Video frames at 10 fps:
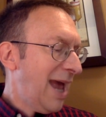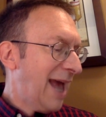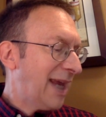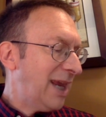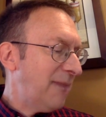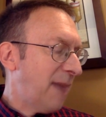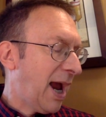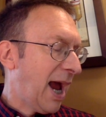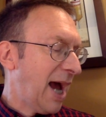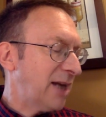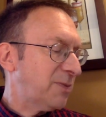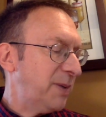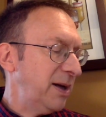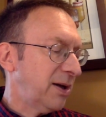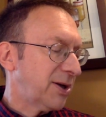and keep my eyes
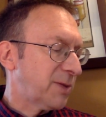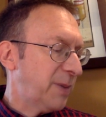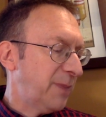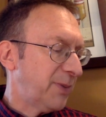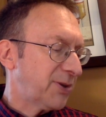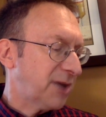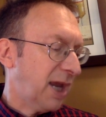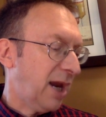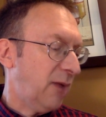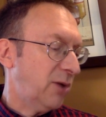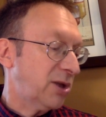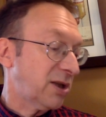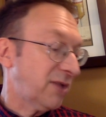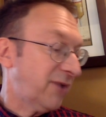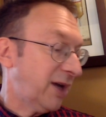peeled, as people say, which
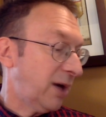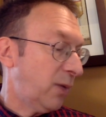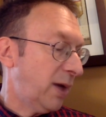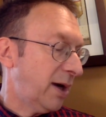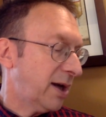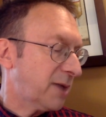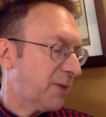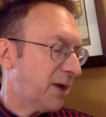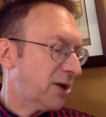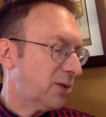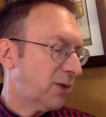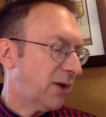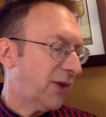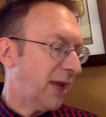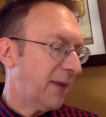is a very weird expression when you
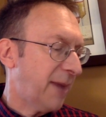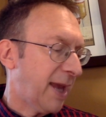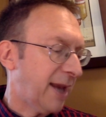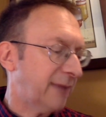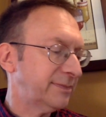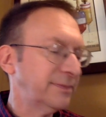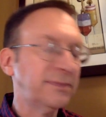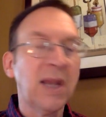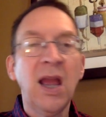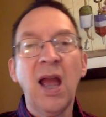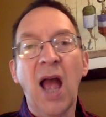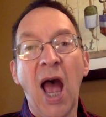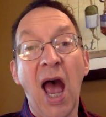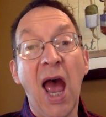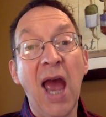think about
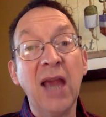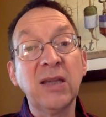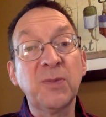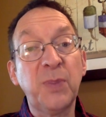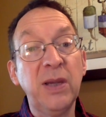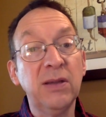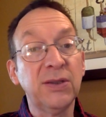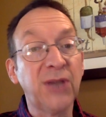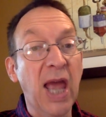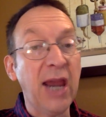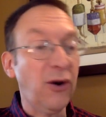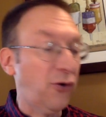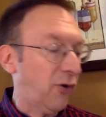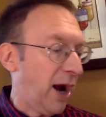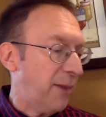it. Eyes peeled like
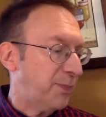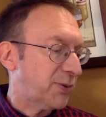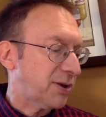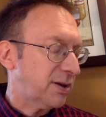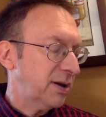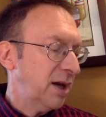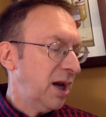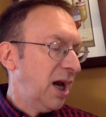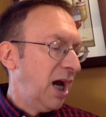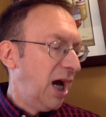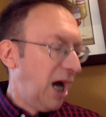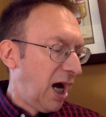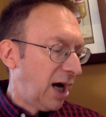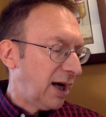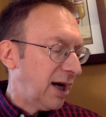grapes.
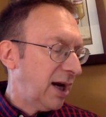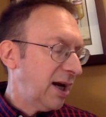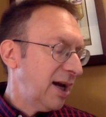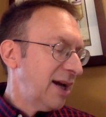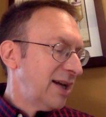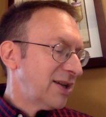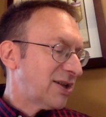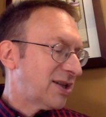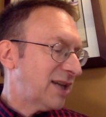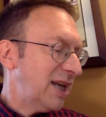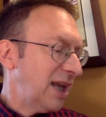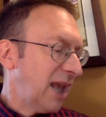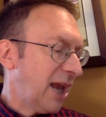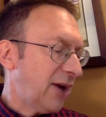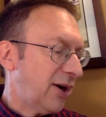Ugh. See you
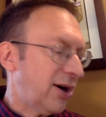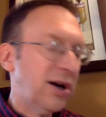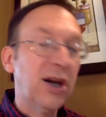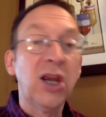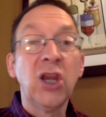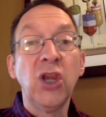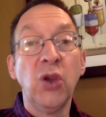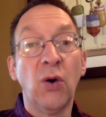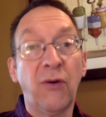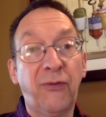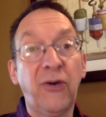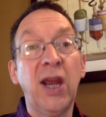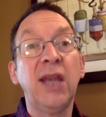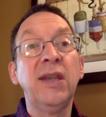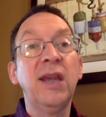later, your
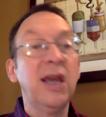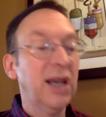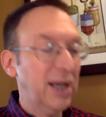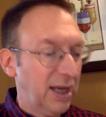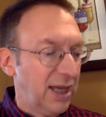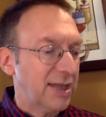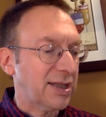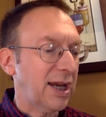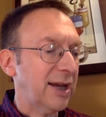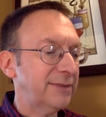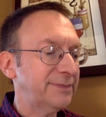friend, Lissa.